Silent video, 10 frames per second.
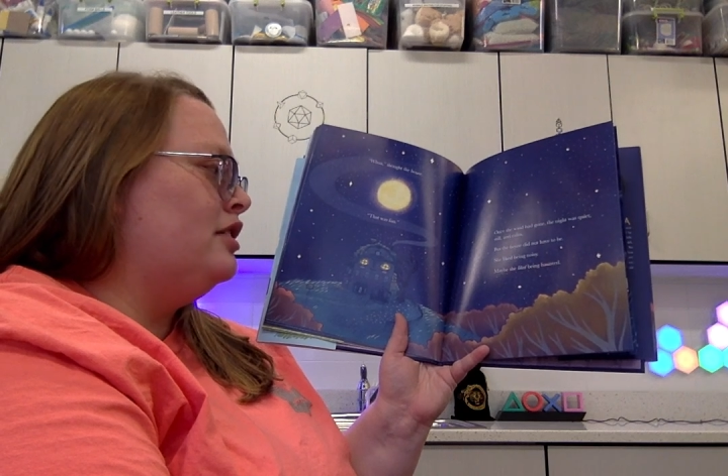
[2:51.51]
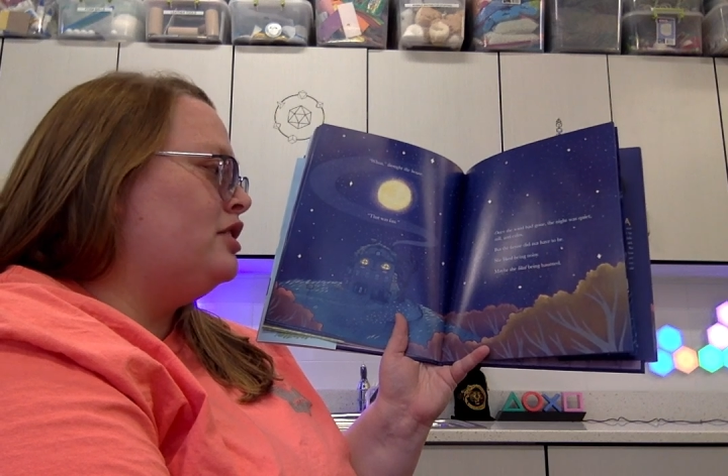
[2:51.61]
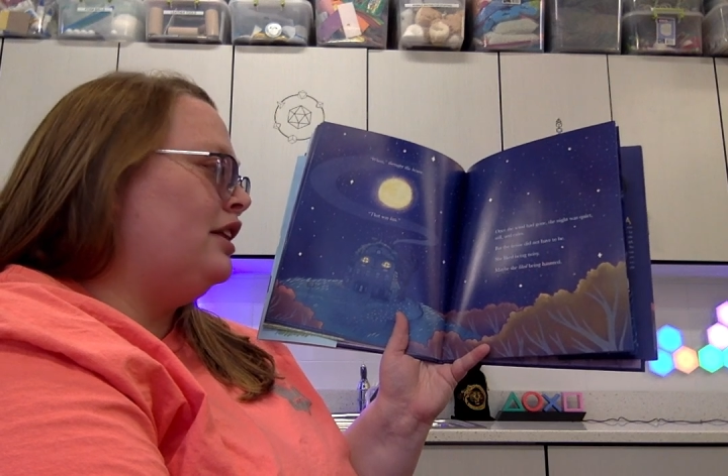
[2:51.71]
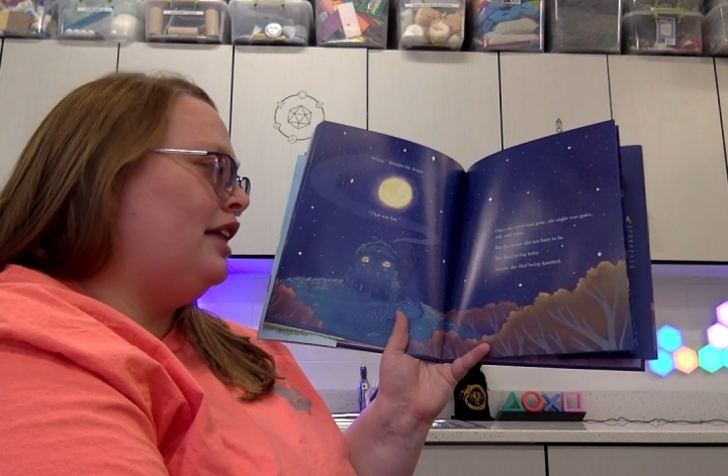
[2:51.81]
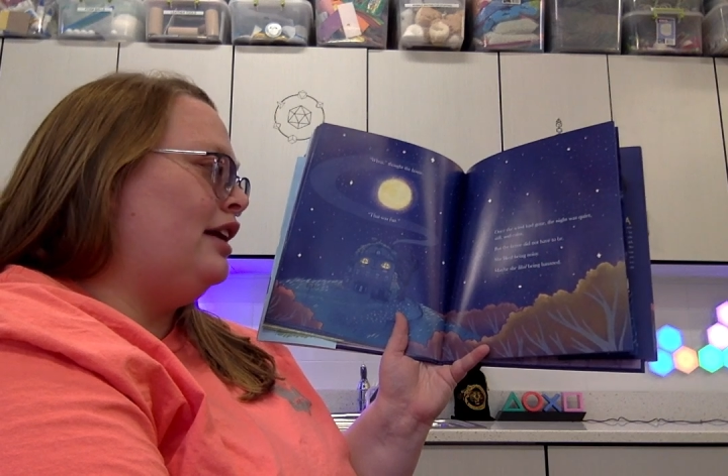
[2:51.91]

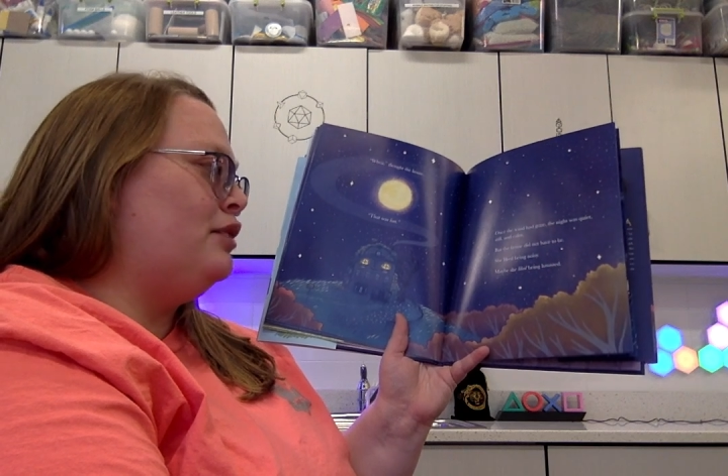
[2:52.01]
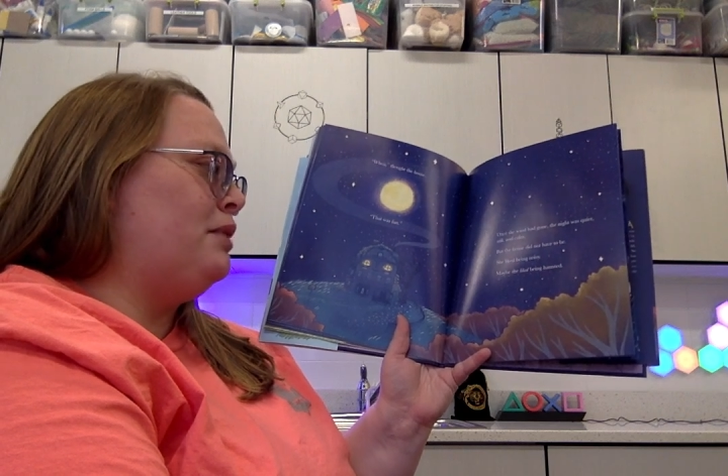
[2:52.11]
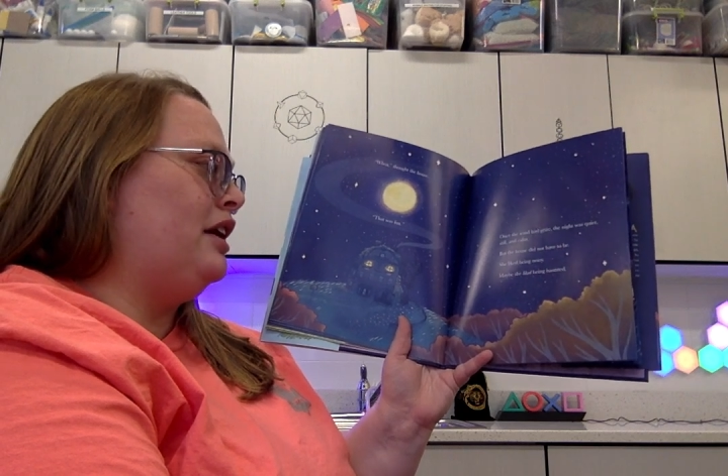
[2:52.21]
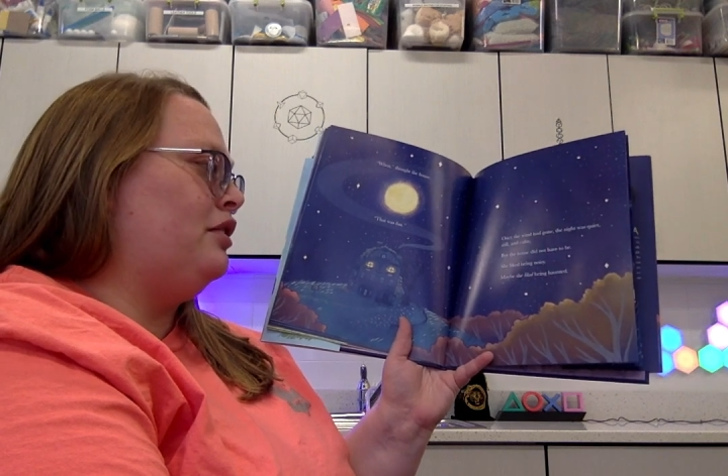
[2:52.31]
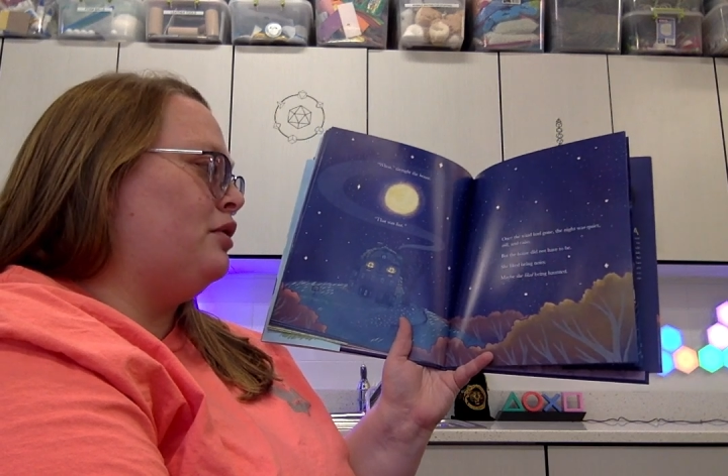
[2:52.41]
She liked
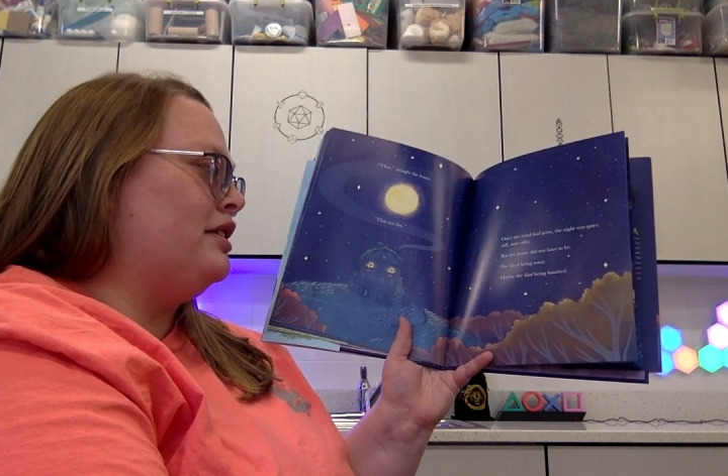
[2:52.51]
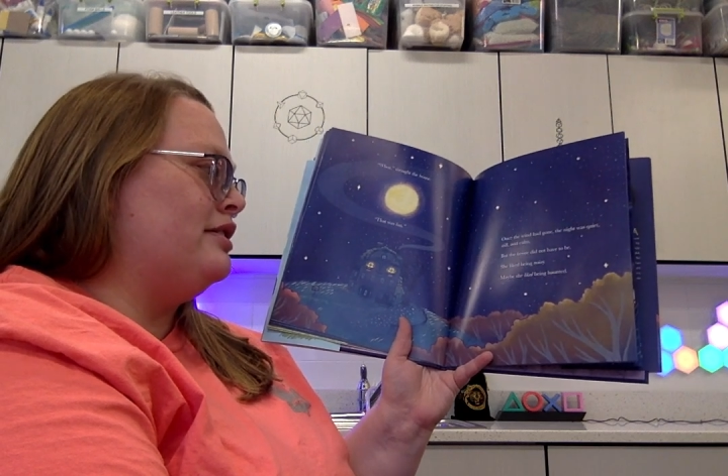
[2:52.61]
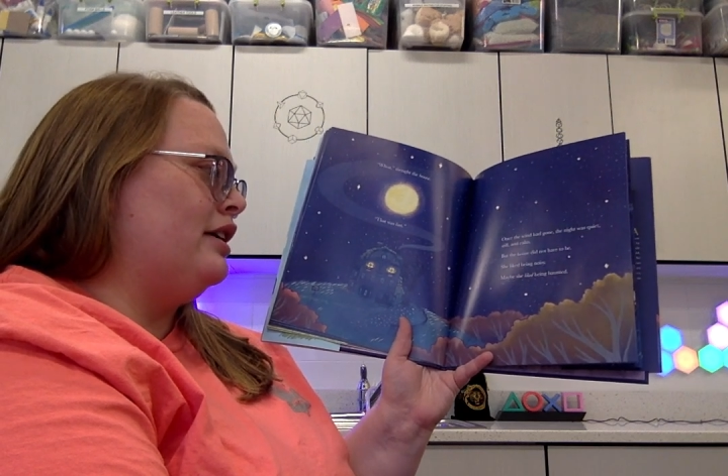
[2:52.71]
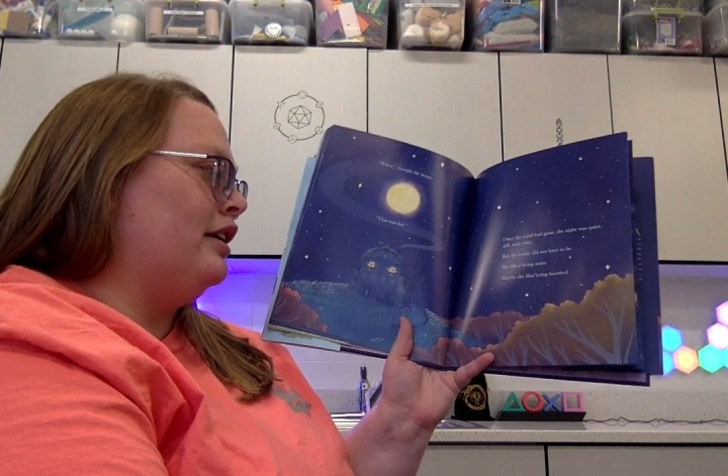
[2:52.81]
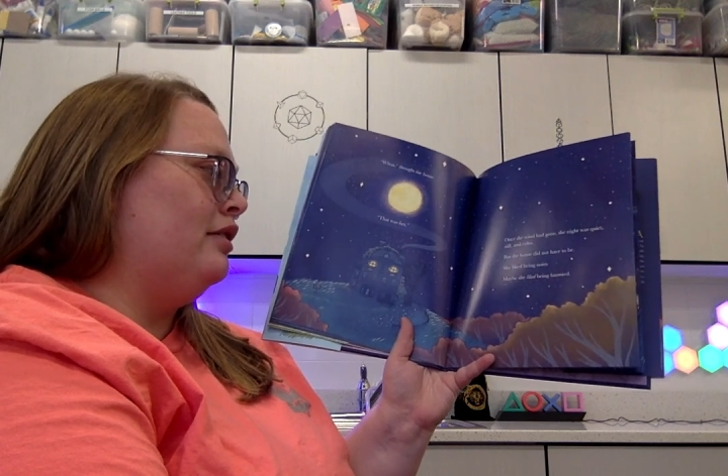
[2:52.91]
being
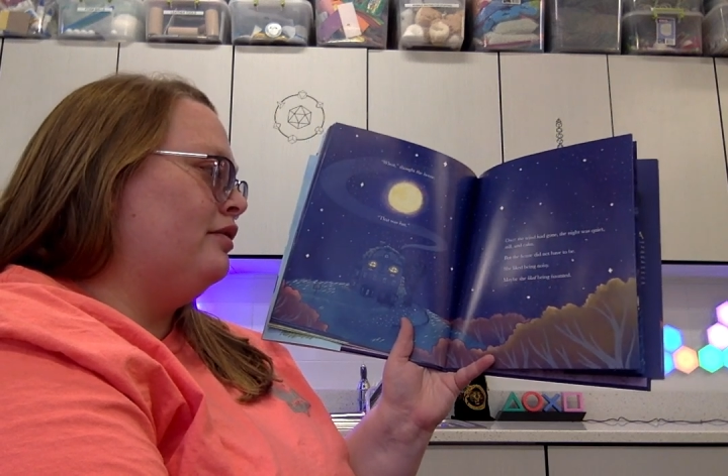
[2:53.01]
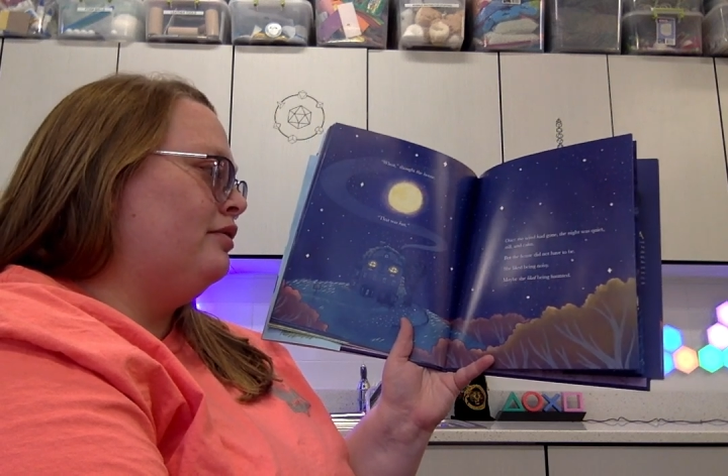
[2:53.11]
noisy.